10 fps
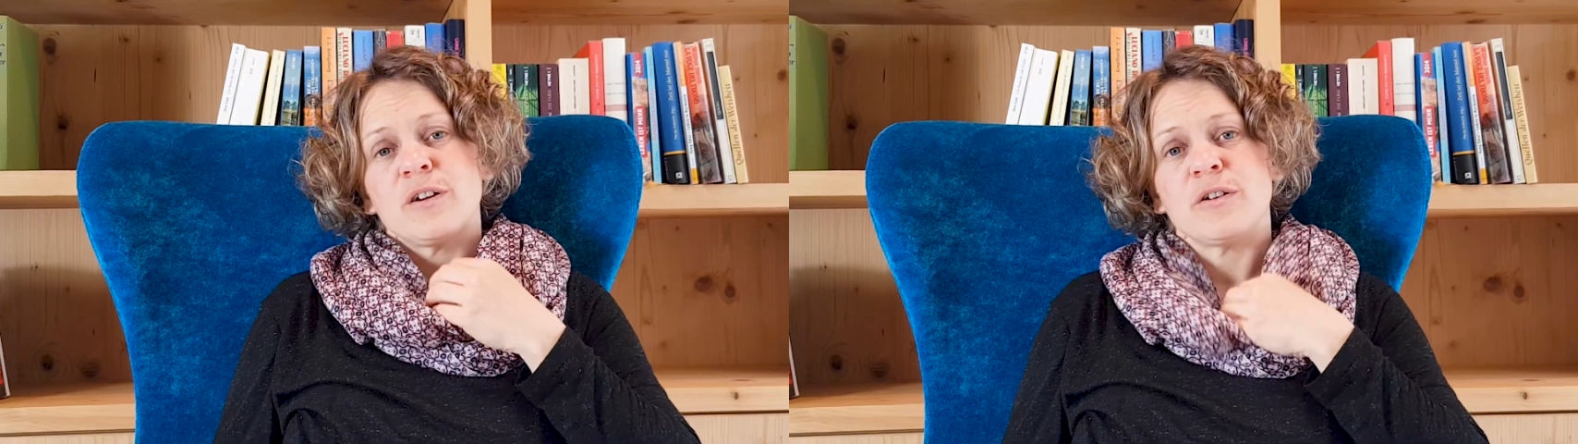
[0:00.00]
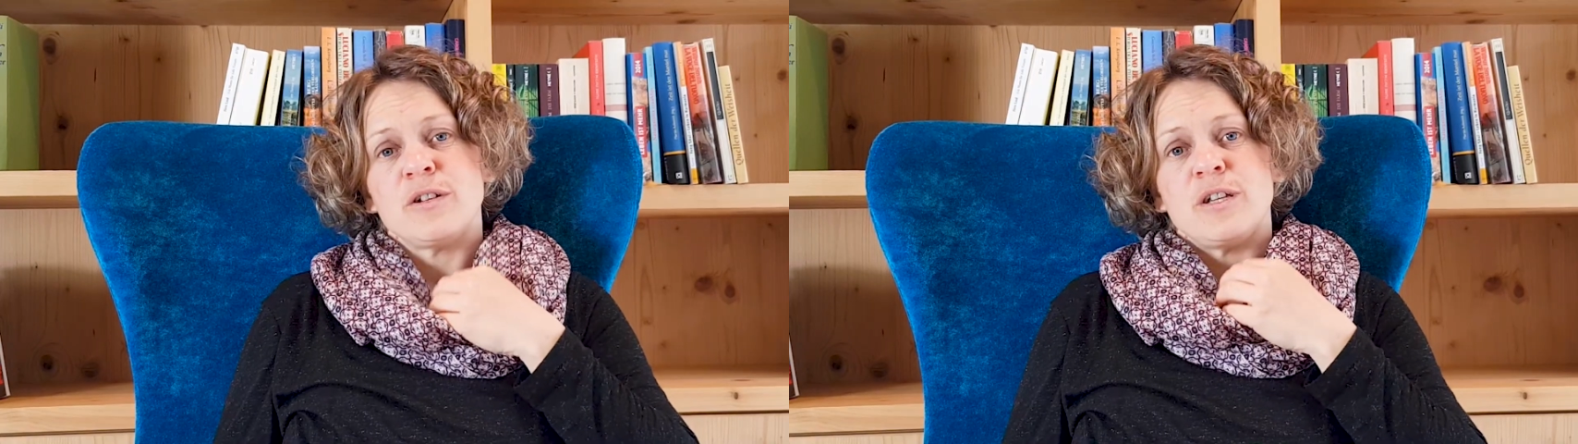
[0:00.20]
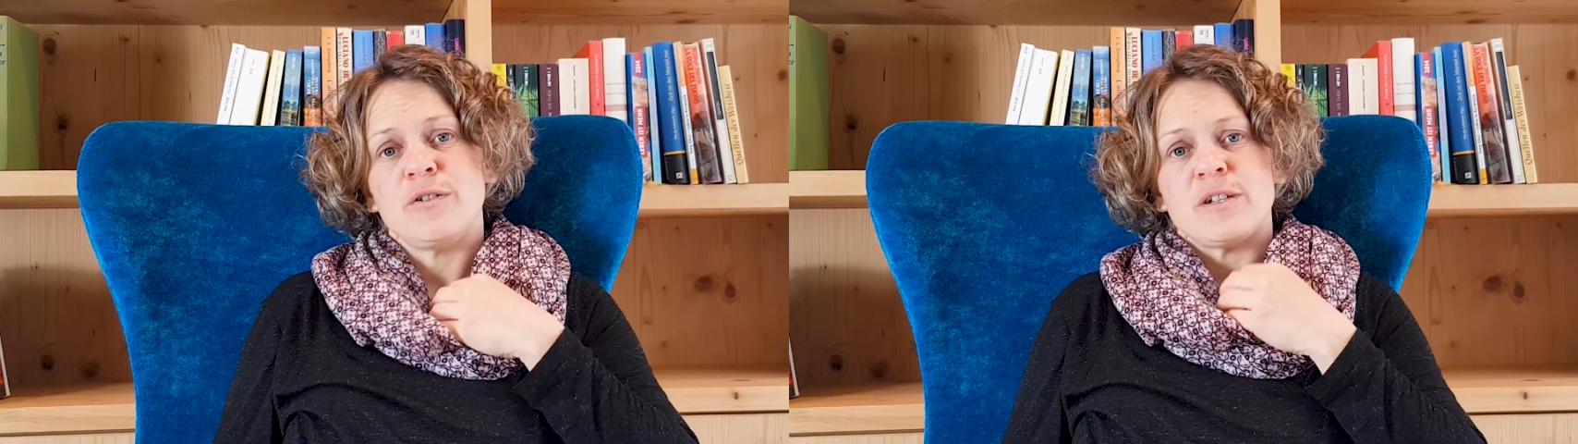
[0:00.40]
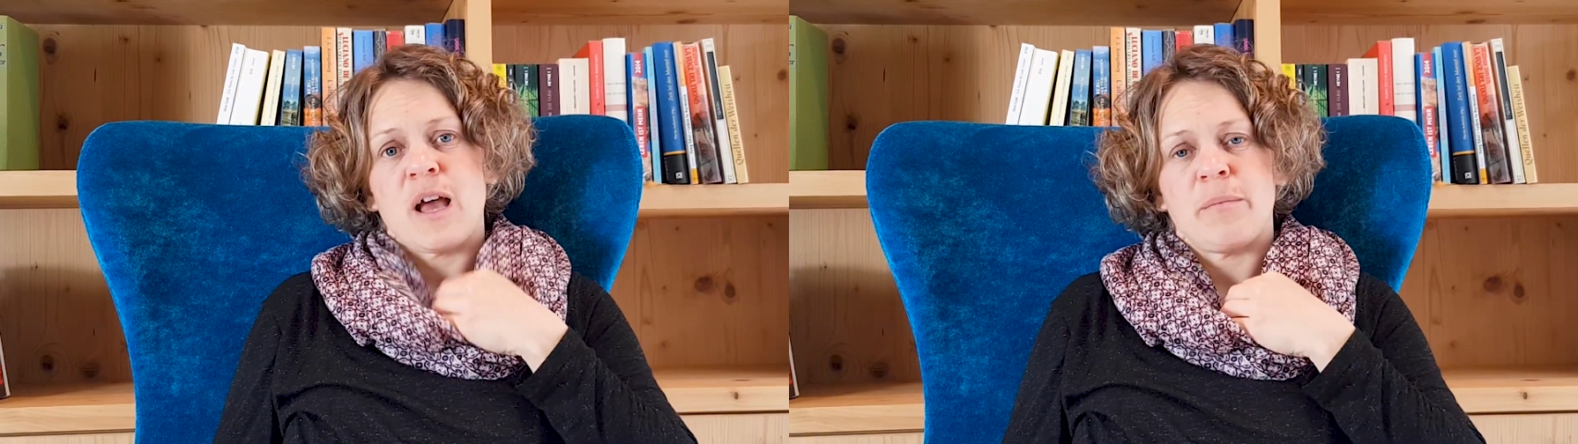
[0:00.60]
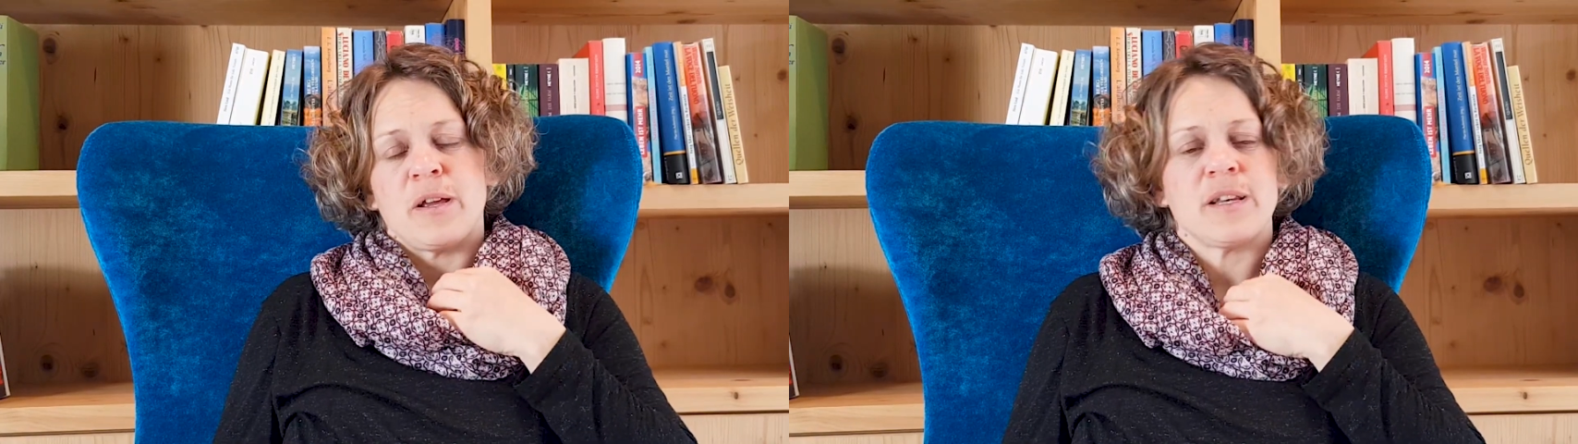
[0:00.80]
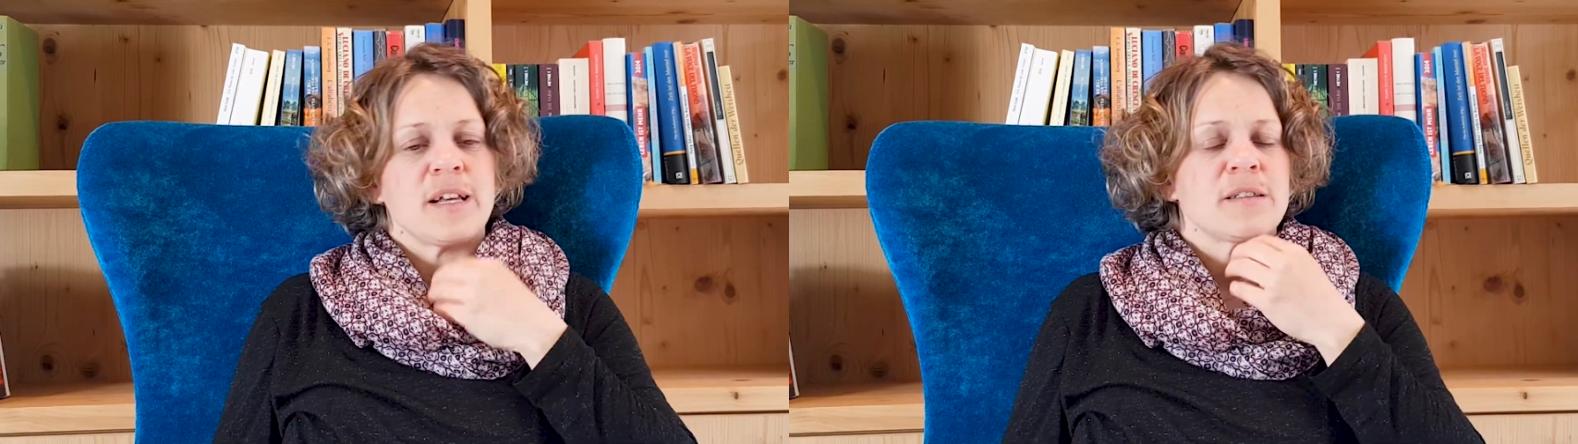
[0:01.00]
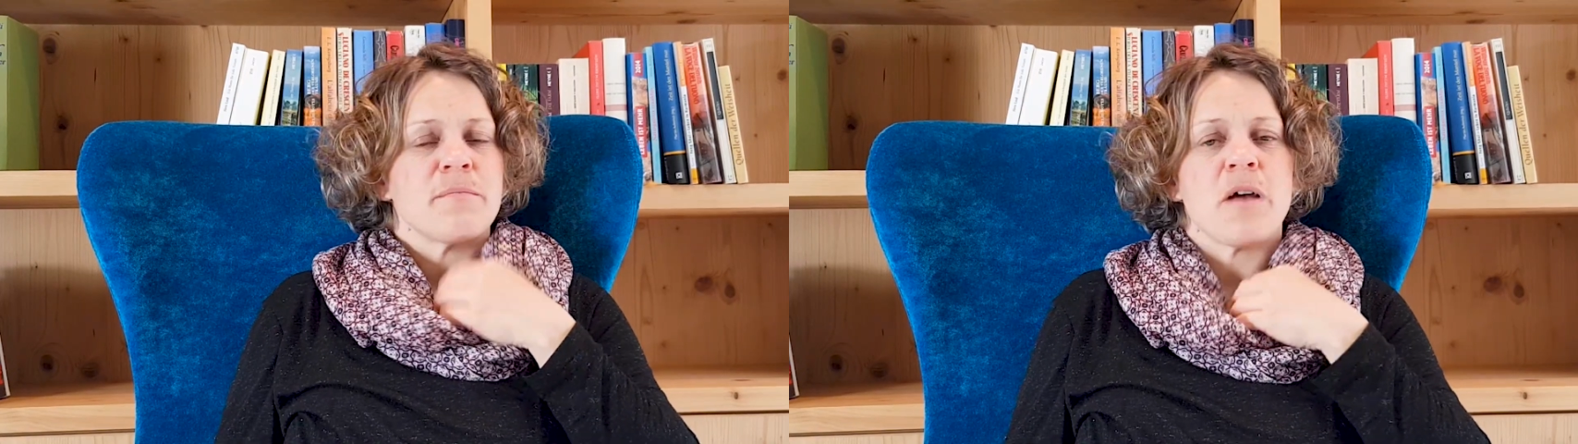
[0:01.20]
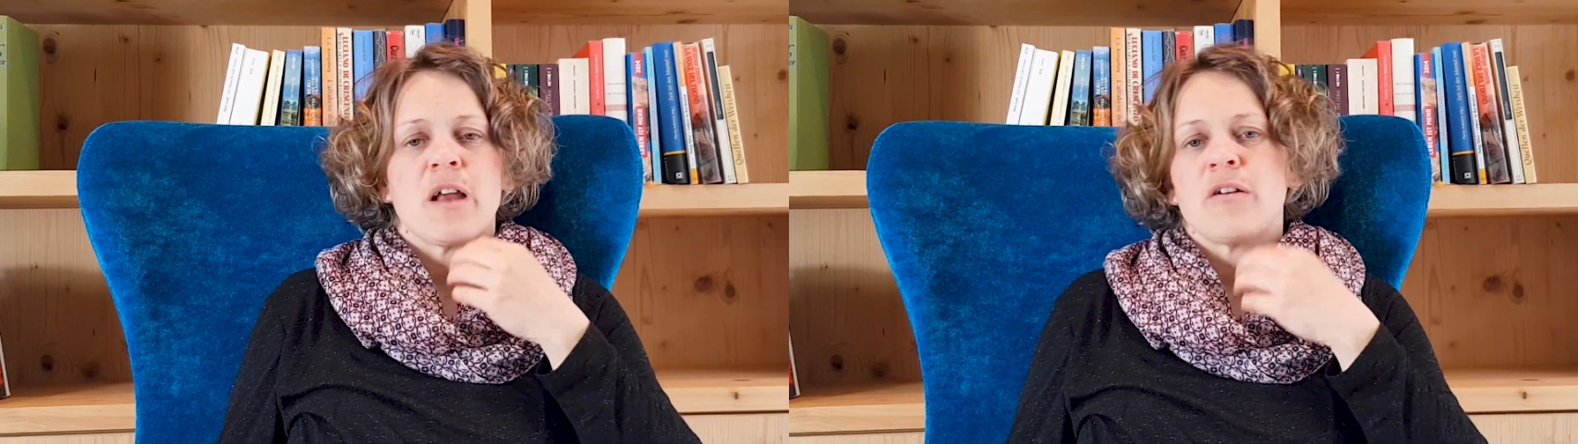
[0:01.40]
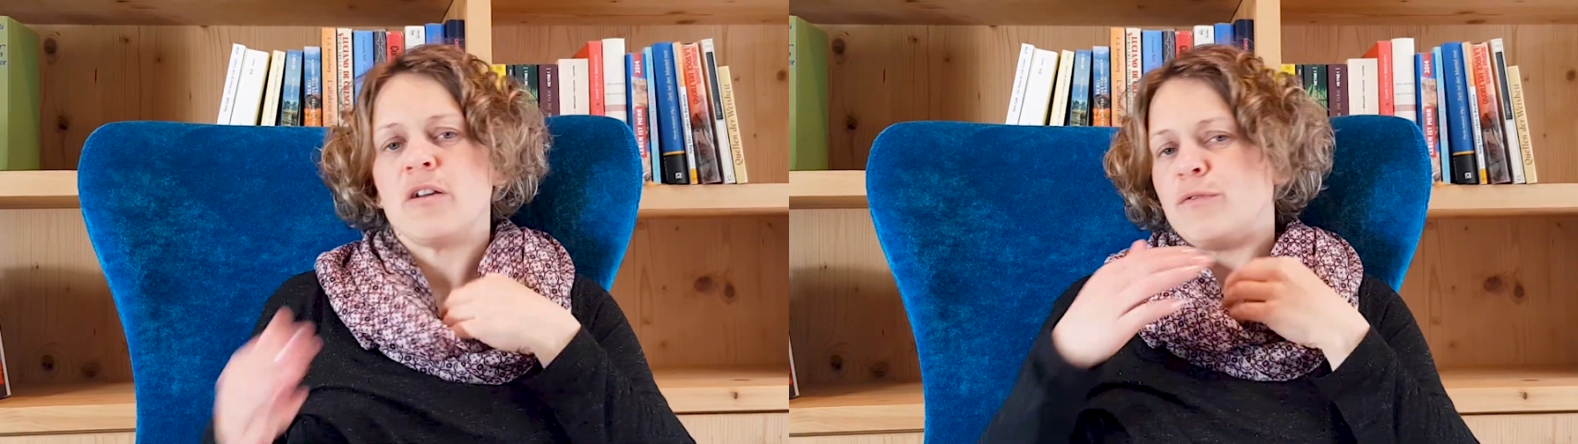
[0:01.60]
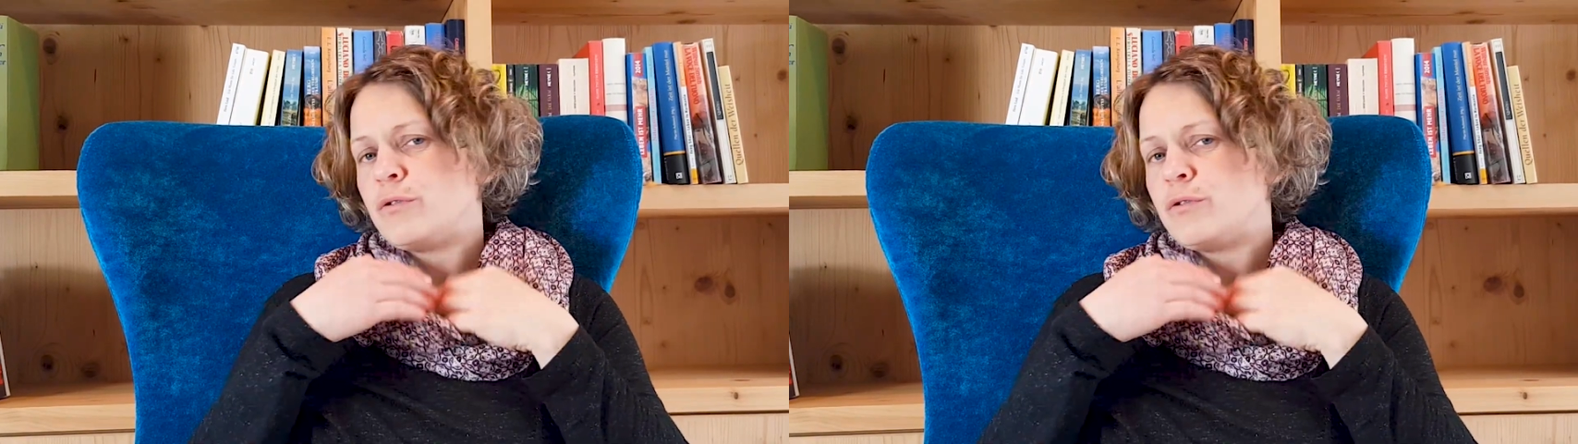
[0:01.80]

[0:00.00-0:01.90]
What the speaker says: Continue tapping. It doesn't matter if